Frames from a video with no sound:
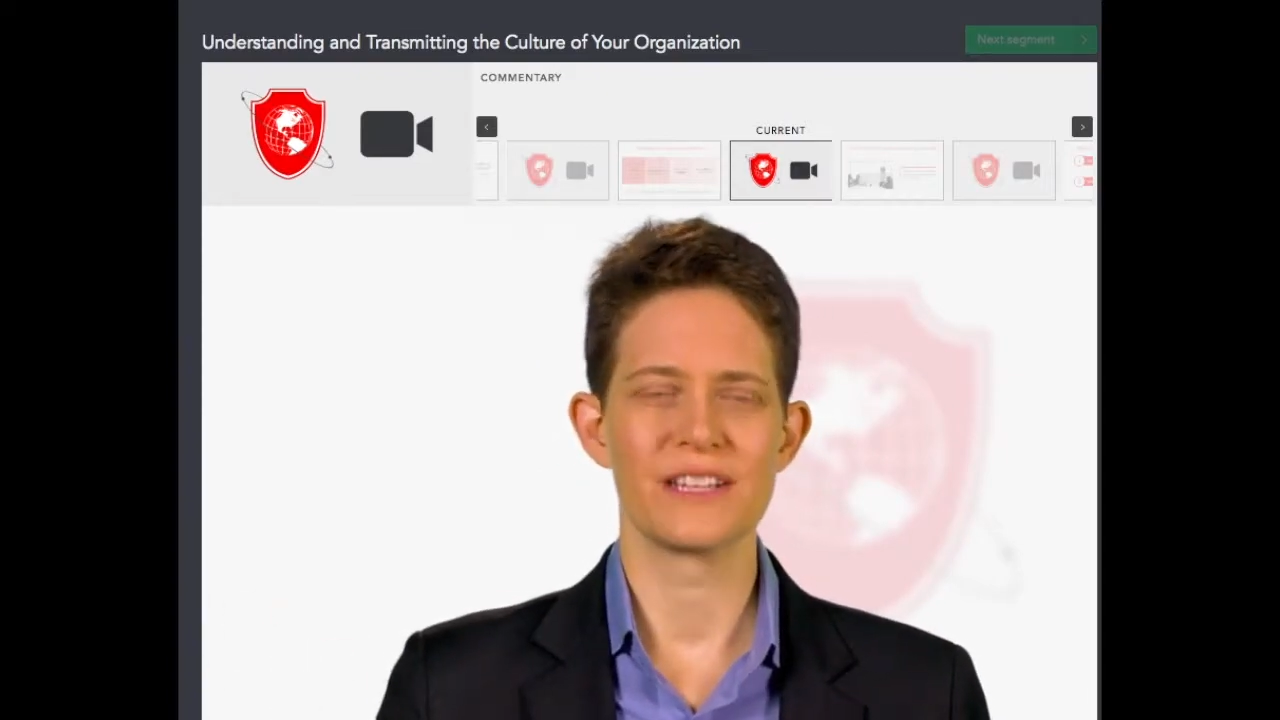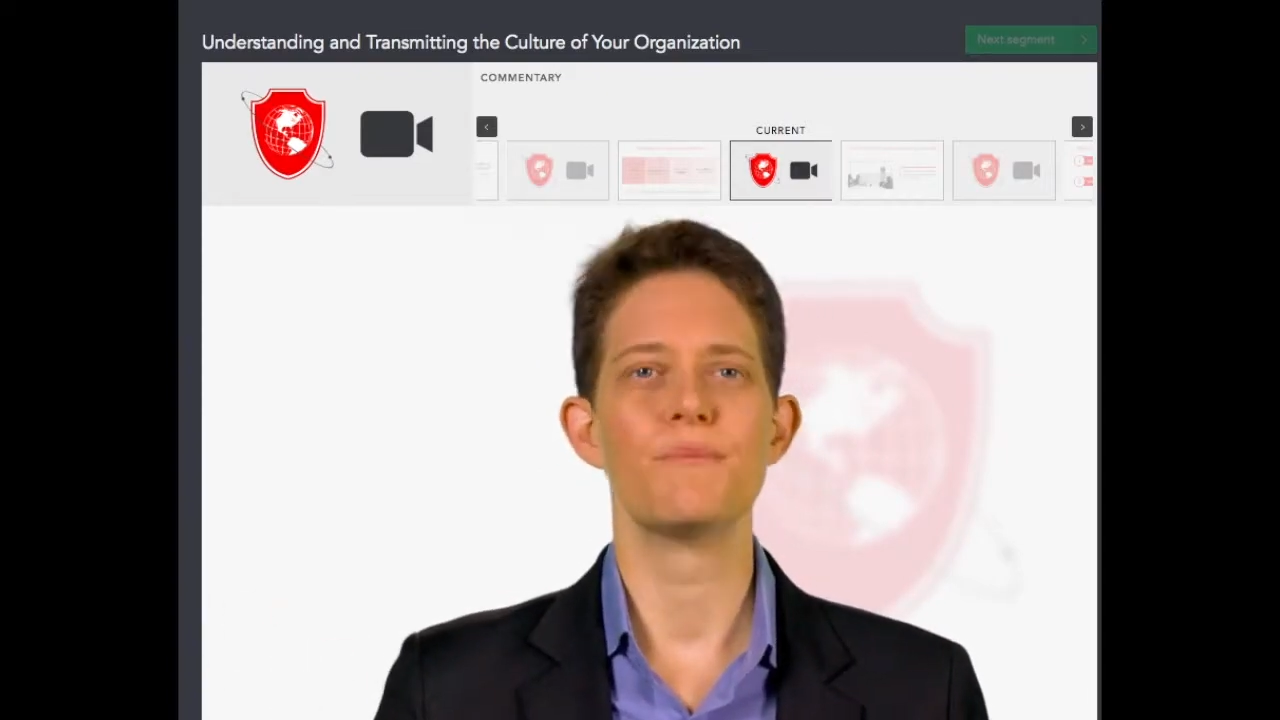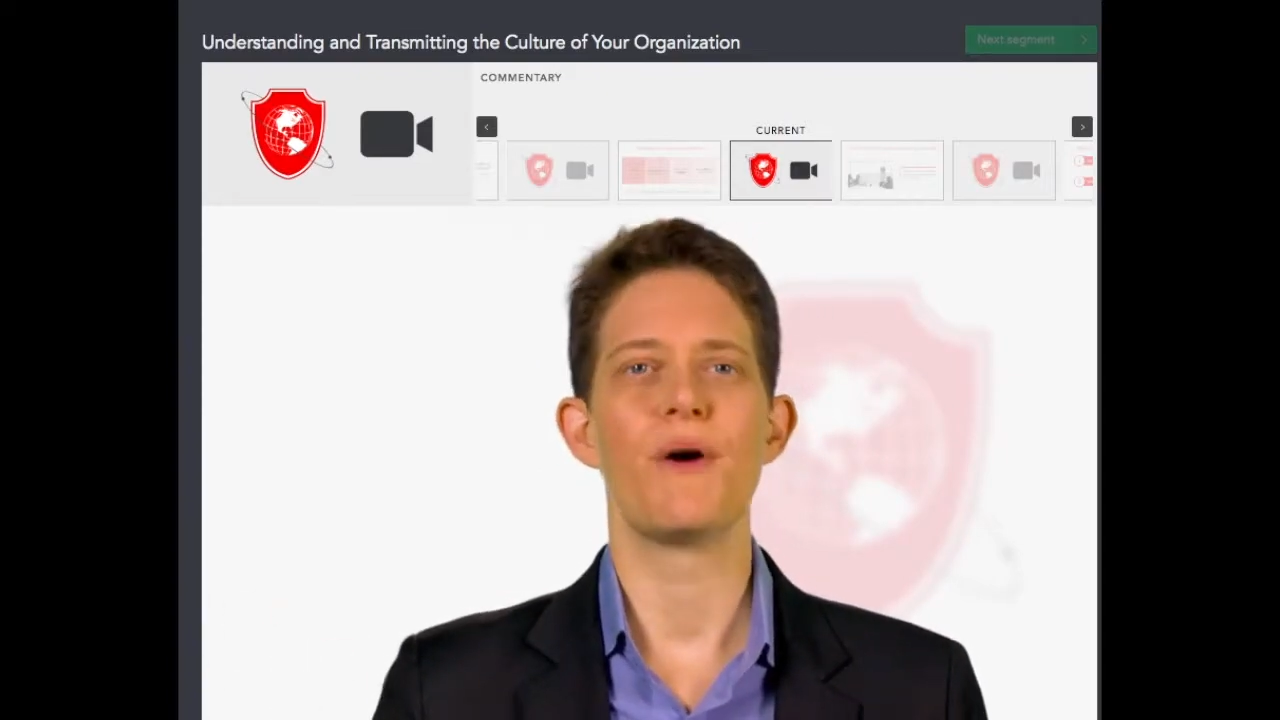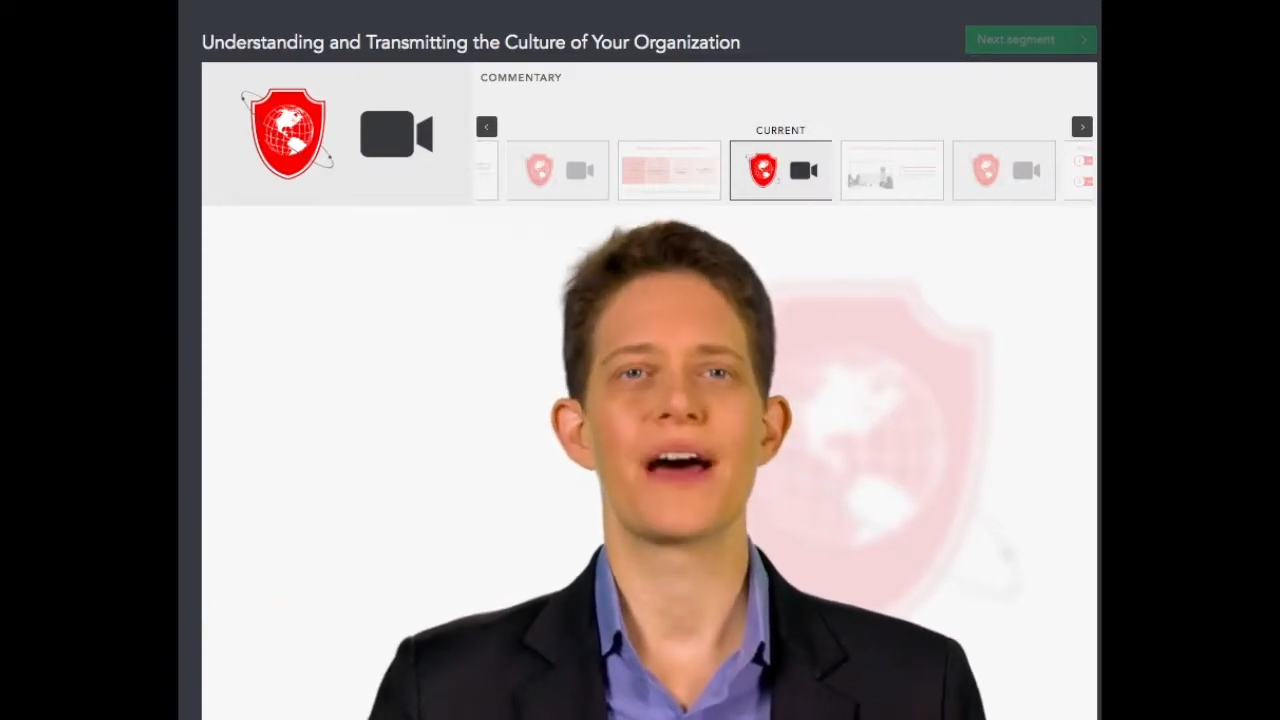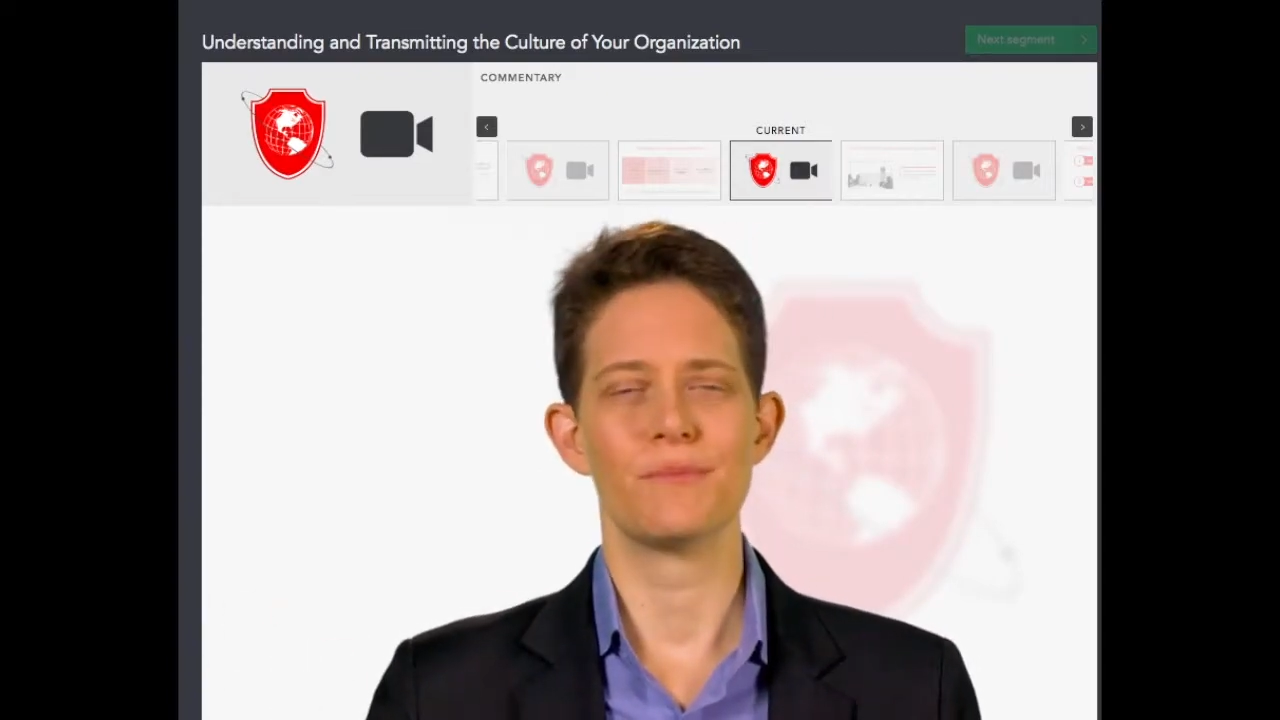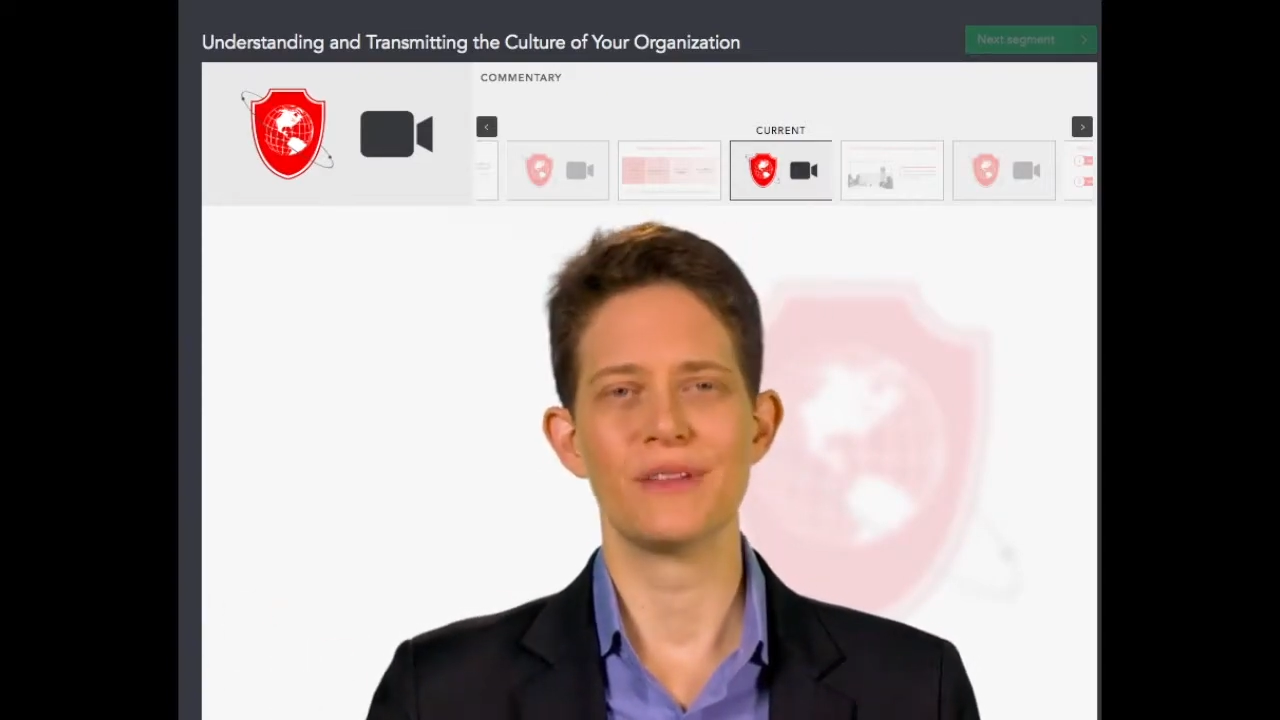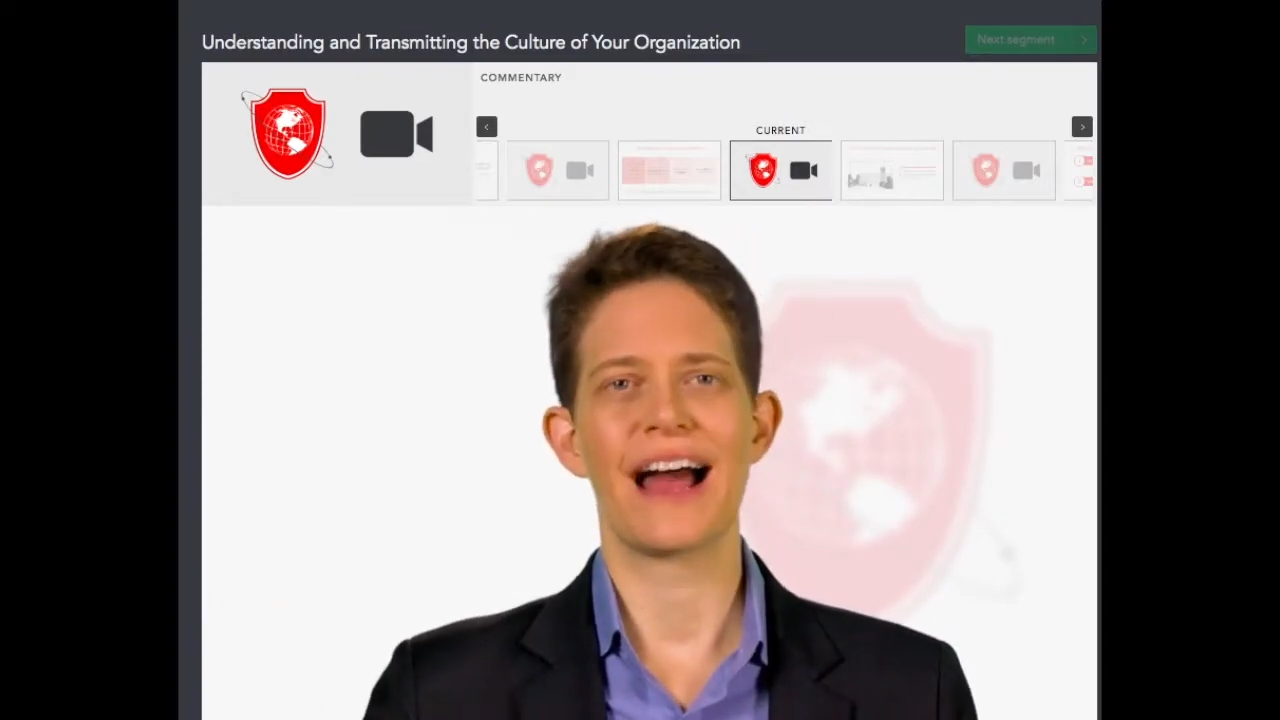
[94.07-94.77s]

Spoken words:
is the bottom